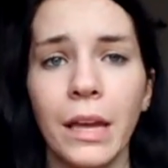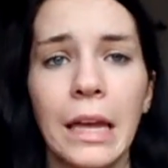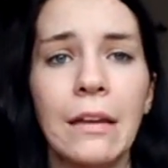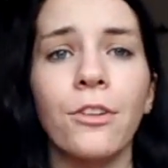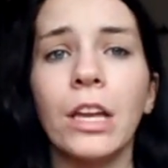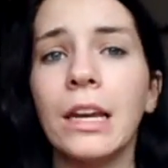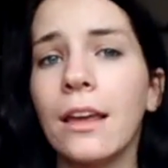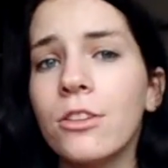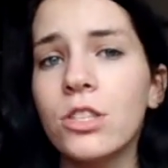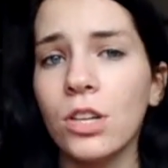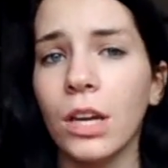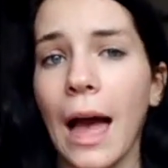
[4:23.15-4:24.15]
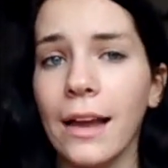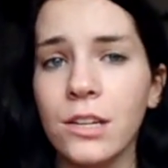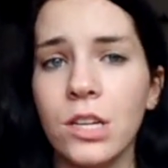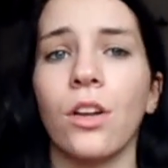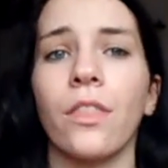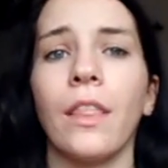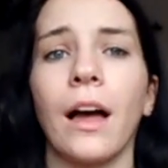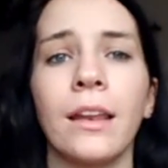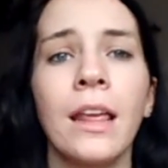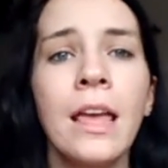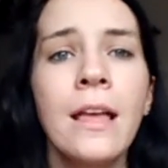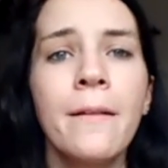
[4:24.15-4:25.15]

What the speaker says: But if he never took action on that,